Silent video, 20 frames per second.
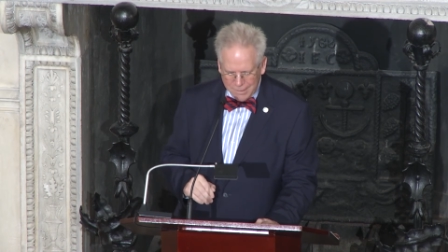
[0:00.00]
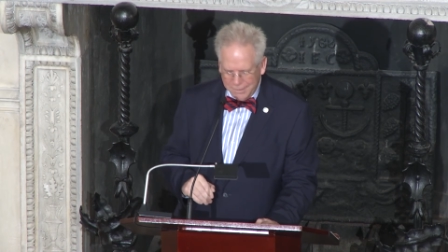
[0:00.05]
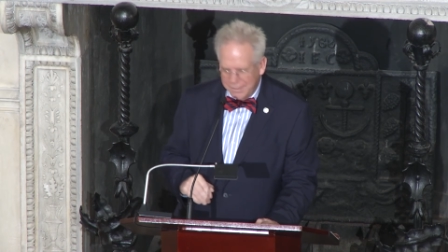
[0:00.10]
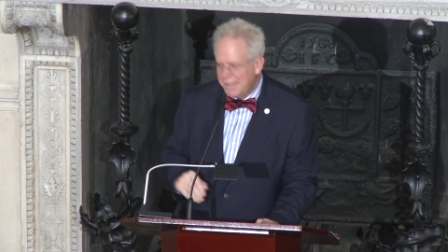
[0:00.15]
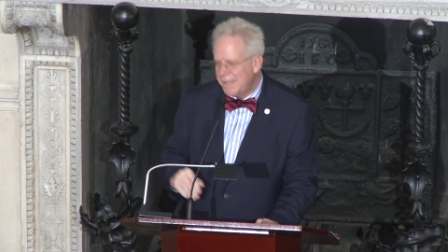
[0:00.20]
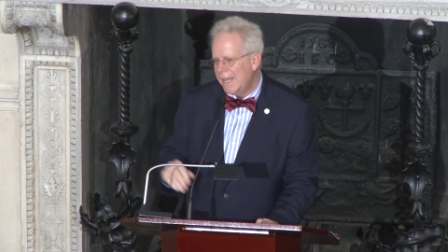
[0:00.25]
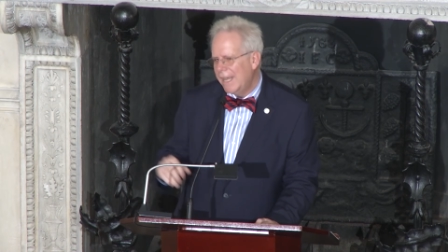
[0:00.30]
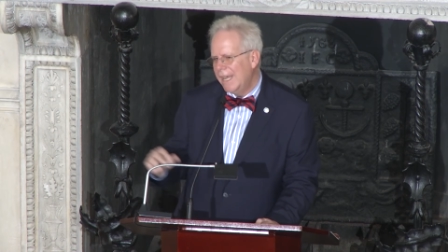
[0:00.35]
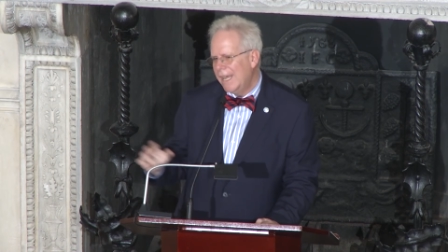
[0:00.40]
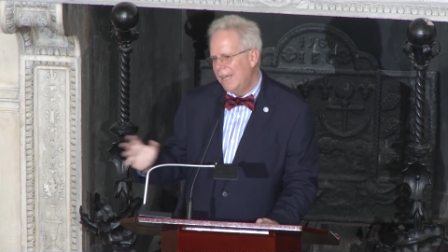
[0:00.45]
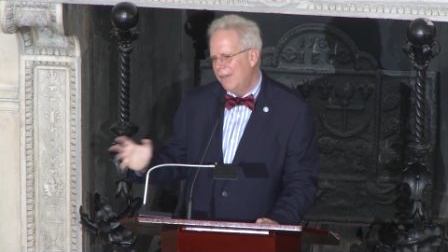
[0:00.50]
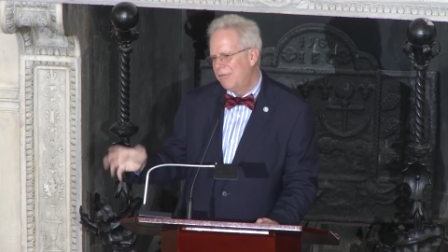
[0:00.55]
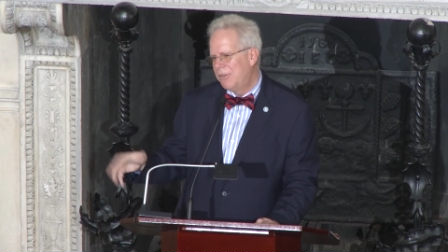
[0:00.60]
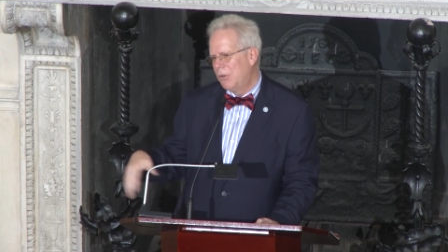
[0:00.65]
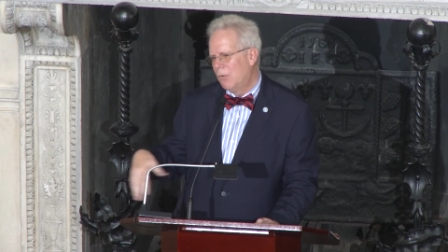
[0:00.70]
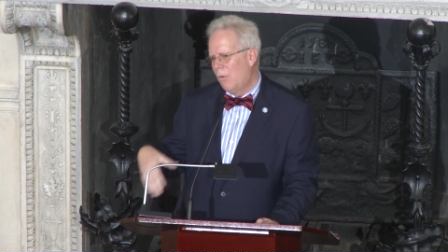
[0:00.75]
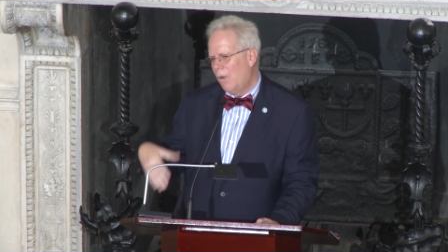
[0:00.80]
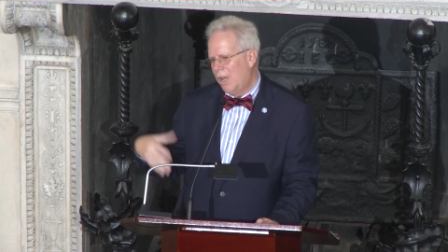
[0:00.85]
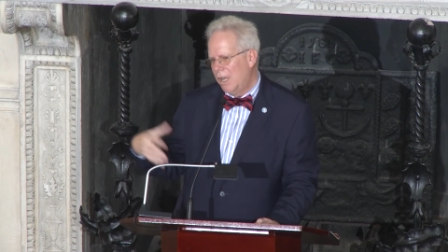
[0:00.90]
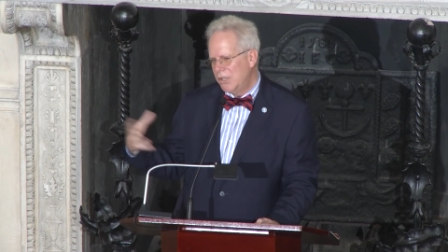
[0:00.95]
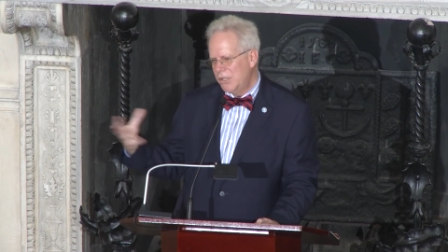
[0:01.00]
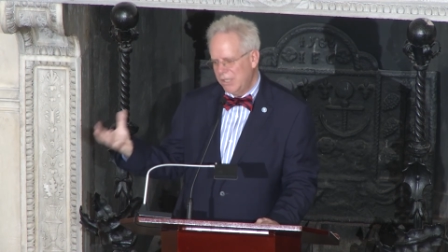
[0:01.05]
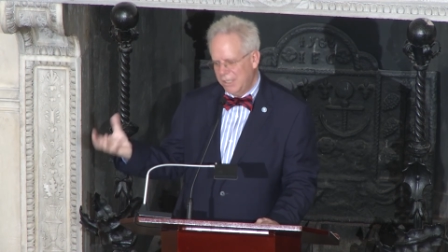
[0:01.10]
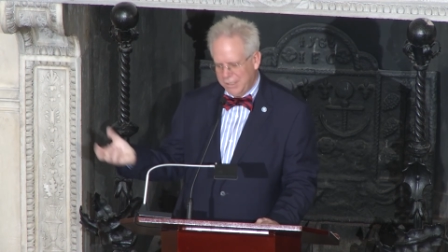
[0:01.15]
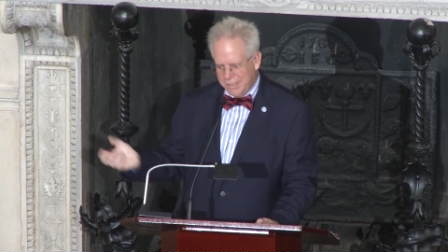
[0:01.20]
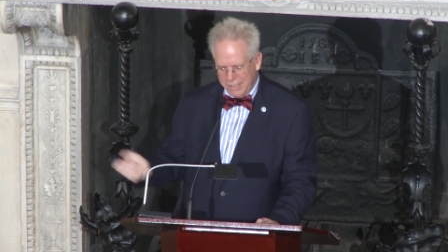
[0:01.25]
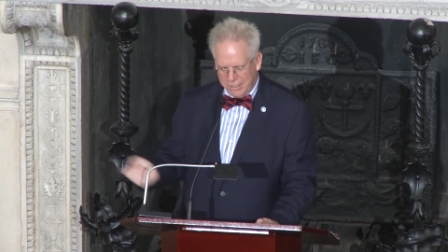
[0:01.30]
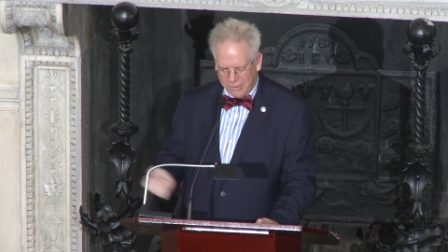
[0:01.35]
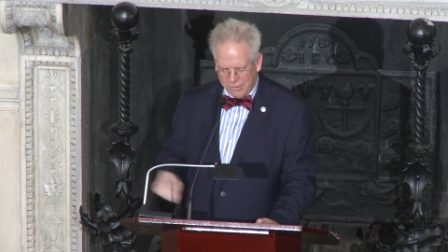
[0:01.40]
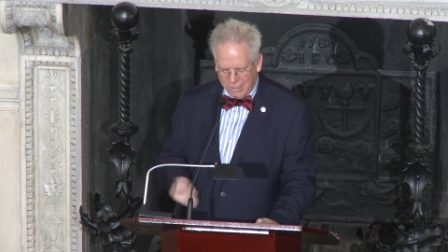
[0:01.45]
The day after
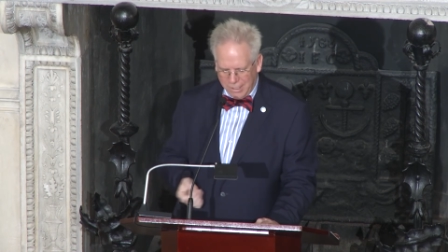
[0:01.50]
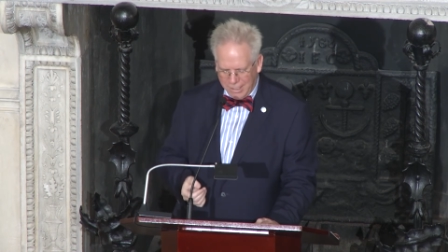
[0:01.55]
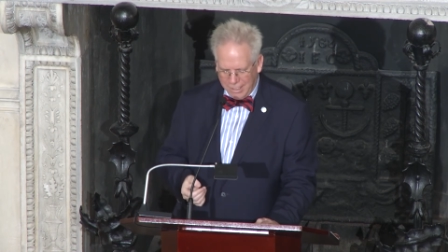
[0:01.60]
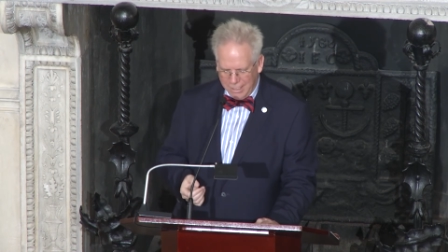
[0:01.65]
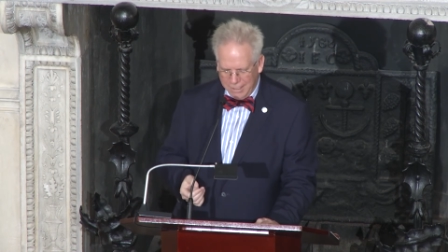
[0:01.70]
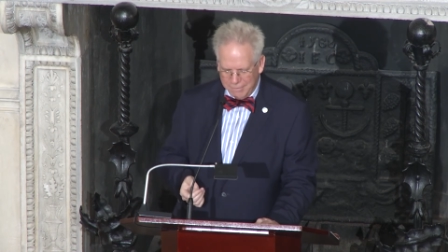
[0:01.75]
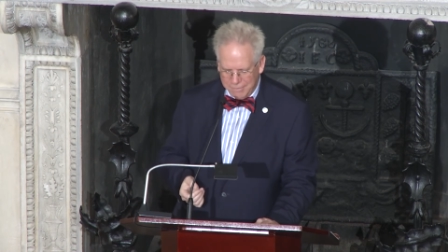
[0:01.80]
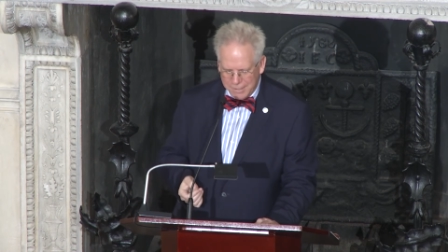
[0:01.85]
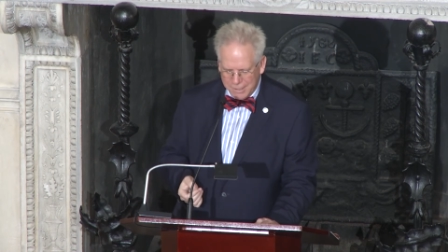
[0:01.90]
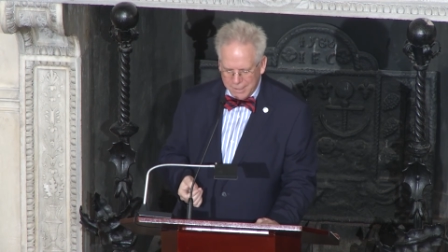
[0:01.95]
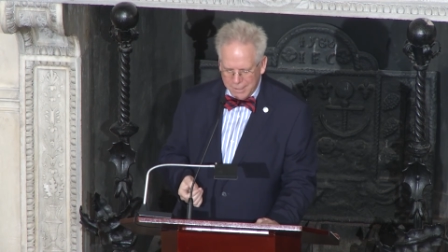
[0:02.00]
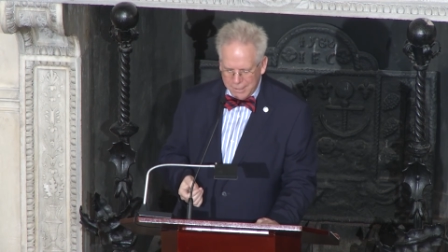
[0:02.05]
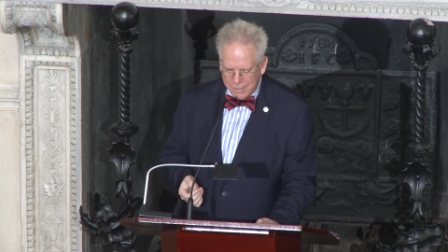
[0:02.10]
Washington arrived,